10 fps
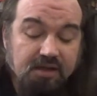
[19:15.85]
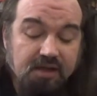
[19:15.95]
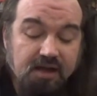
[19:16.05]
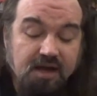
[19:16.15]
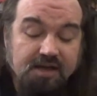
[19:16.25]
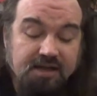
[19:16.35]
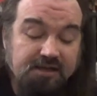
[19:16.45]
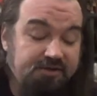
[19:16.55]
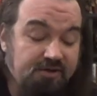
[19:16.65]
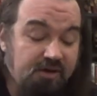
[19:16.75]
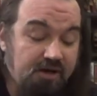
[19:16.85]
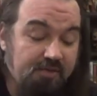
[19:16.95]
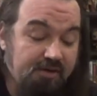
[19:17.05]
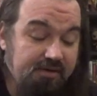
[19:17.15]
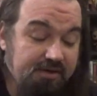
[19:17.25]
Hawk Hunter
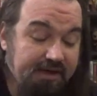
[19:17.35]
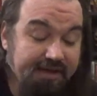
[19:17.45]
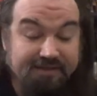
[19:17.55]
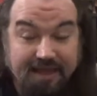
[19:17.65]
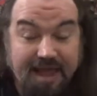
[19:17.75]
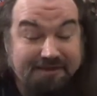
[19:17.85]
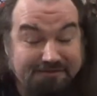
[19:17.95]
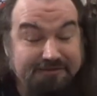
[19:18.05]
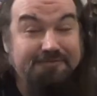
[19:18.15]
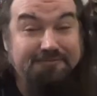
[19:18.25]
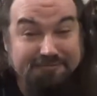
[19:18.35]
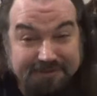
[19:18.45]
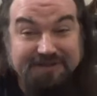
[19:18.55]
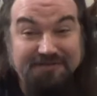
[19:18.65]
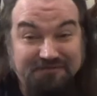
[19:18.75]
armor, it actually looks
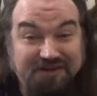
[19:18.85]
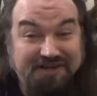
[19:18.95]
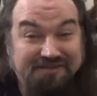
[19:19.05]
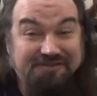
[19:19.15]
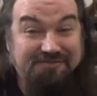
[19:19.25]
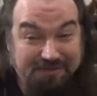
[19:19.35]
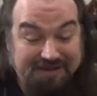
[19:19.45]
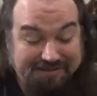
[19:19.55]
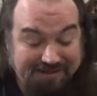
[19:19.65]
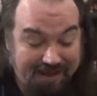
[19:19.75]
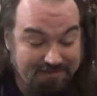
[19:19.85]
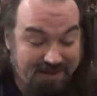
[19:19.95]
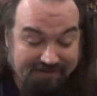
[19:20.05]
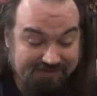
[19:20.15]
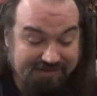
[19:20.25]
really friggin' sweet. I'm
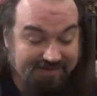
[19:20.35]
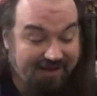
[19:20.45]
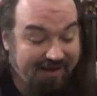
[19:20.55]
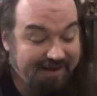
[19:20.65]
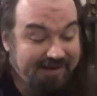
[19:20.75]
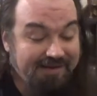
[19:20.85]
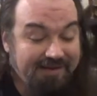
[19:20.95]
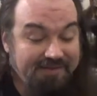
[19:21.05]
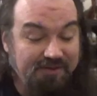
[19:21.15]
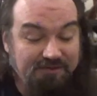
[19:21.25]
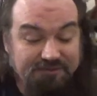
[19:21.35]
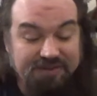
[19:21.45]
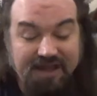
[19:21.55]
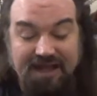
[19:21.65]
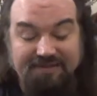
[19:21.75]
not even gonna lie.
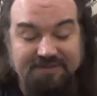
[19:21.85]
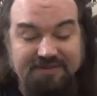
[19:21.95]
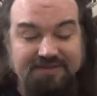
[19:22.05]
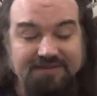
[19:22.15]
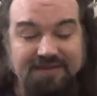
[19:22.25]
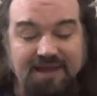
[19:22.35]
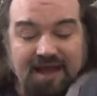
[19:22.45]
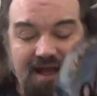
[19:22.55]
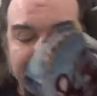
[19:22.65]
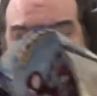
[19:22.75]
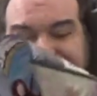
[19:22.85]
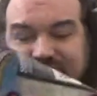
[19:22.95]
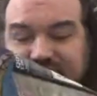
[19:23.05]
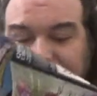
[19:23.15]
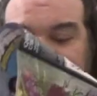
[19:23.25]
The
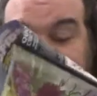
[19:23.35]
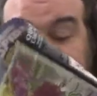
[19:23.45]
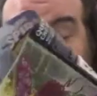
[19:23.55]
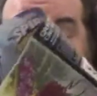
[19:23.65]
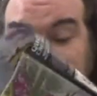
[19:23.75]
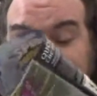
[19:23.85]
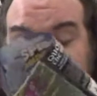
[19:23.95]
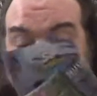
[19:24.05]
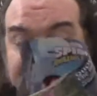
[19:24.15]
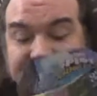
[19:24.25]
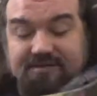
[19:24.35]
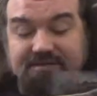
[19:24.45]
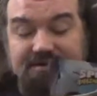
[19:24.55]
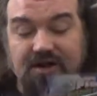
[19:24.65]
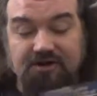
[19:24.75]
sword is
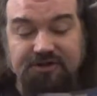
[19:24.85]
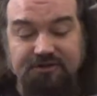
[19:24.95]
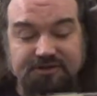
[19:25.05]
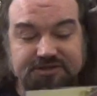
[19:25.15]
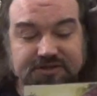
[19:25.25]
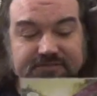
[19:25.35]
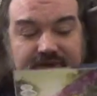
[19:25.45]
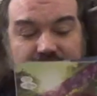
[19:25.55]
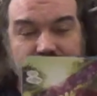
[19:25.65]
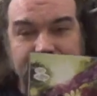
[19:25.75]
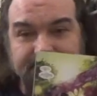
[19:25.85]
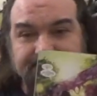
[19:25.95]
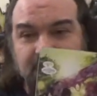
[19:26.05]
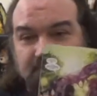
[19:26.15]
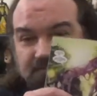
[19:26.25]
cartoonishly
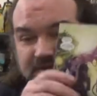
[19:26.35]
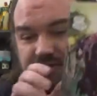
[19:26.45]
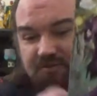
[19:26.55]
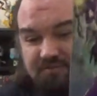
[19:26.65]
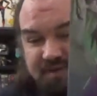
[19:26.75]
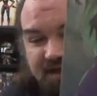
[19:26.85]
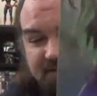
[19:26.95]
overblown, but